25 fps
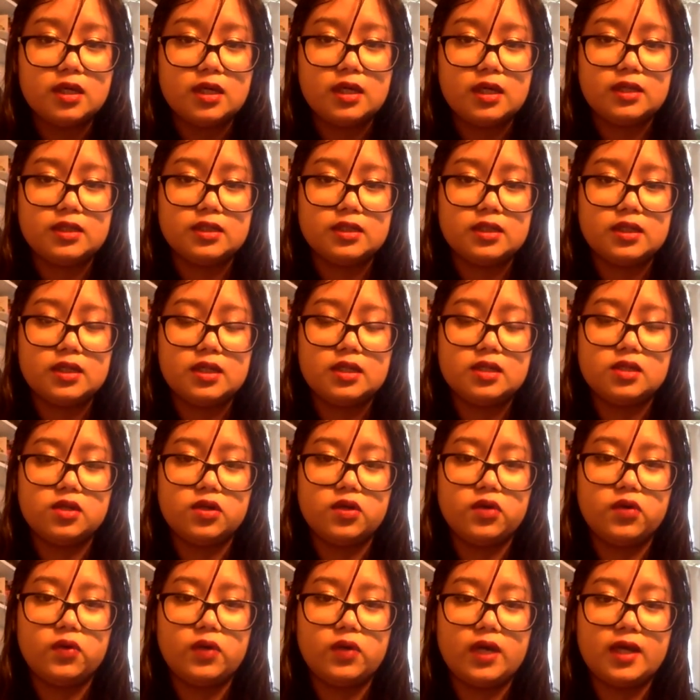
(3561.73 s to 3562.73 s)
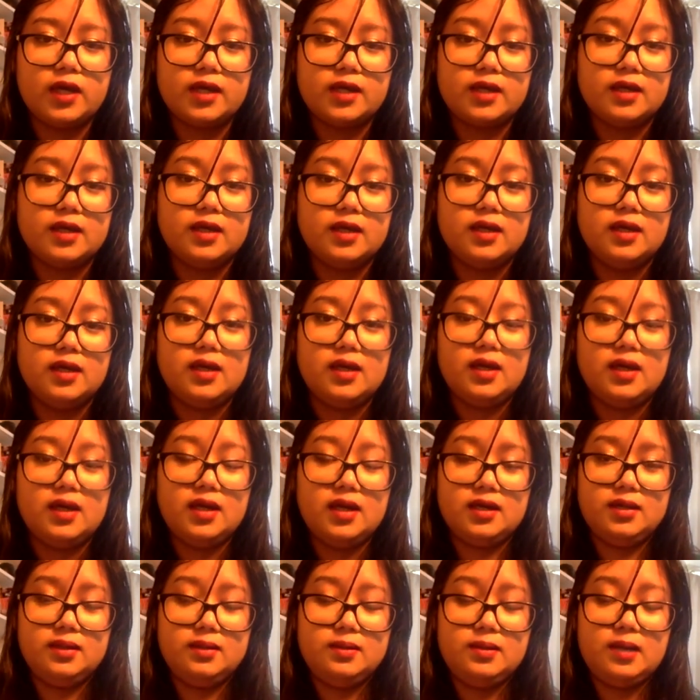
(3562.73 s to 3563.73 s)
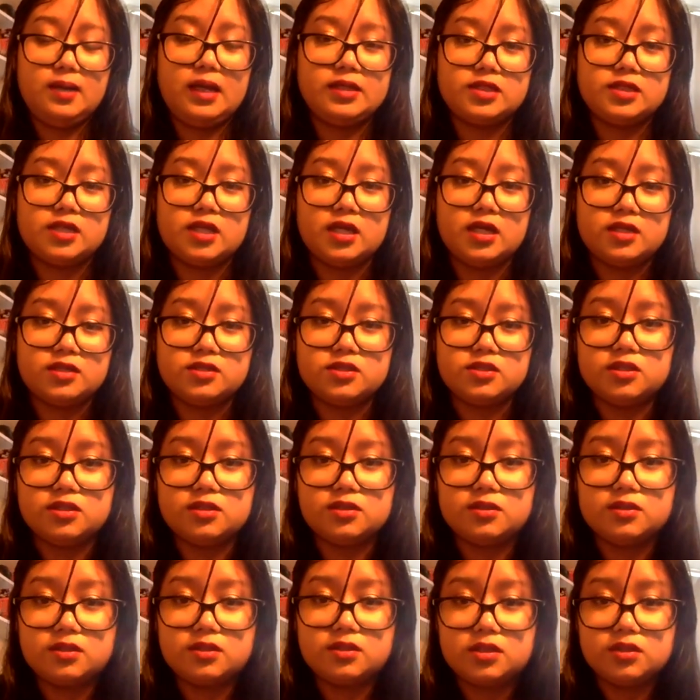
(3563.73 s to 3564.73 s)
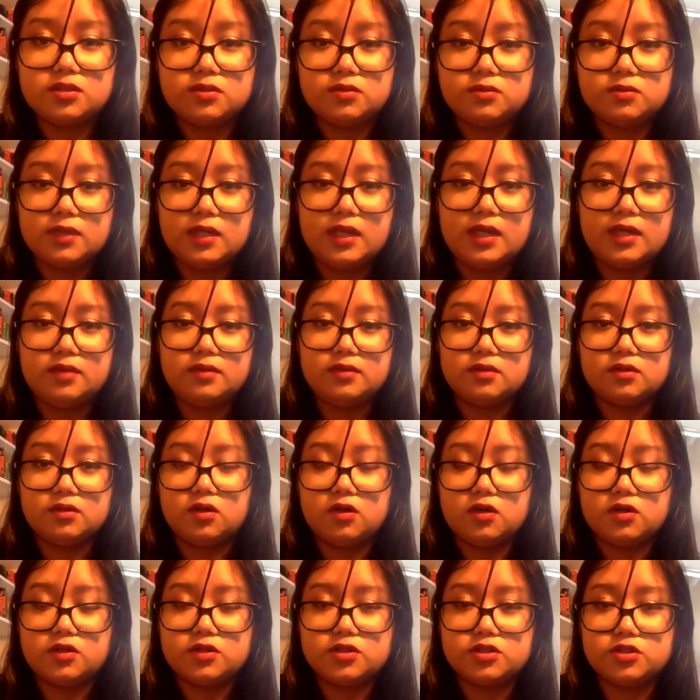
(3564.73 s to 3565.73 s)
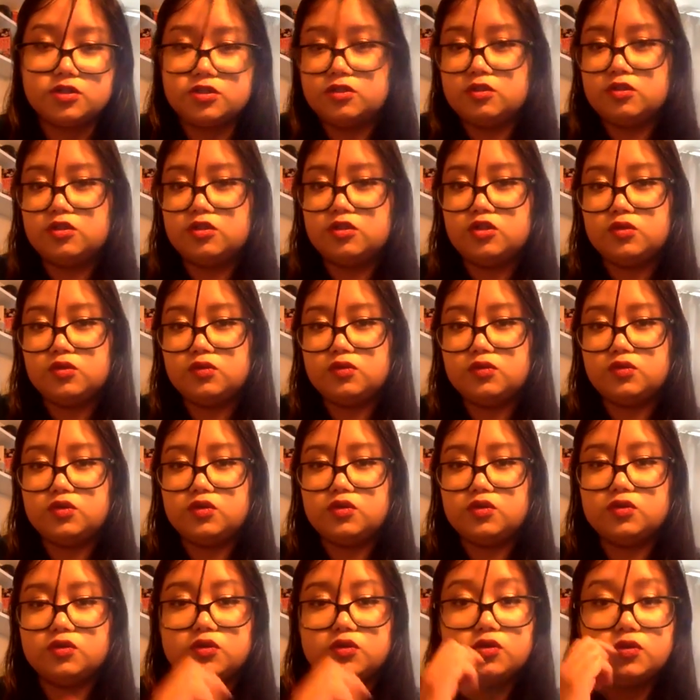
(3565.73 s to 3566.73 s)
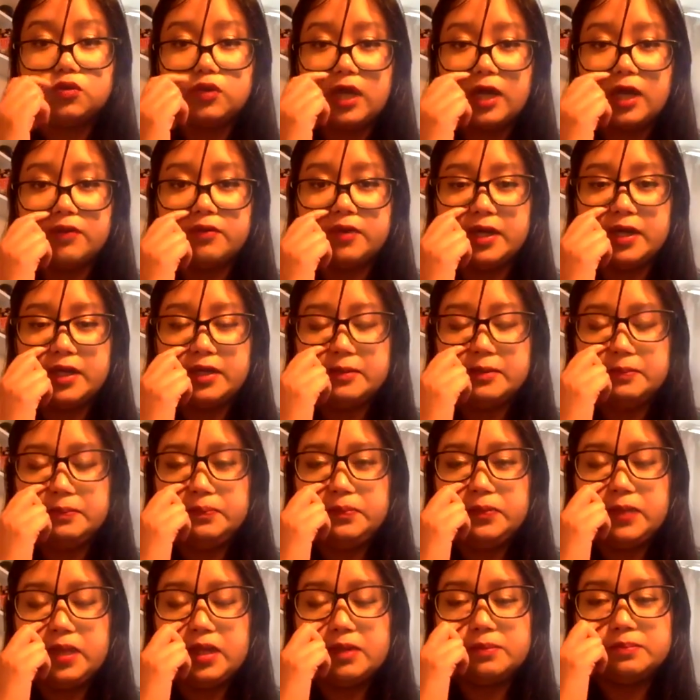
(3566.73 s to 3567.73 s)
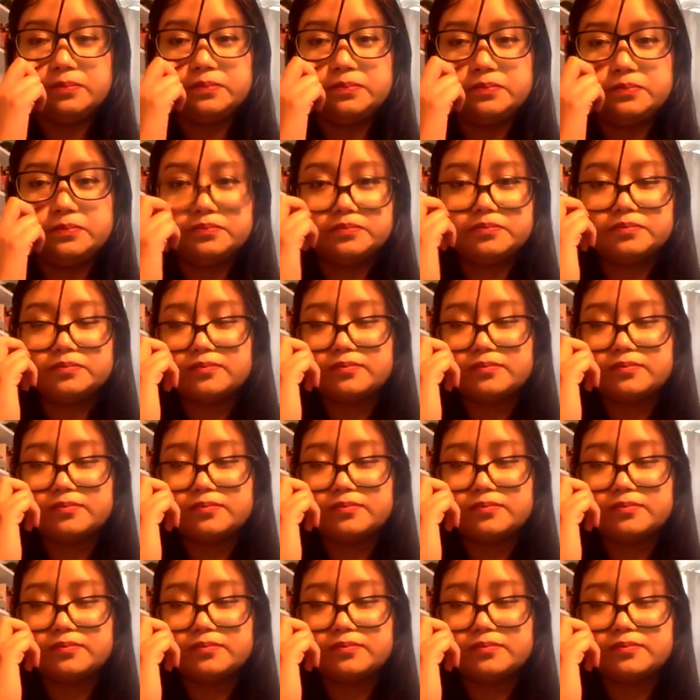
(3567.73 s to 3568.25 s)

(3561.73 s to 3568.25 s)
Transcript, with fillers: And, and, you know, like, uh, and and to to relate the cost to to to that, right? Um,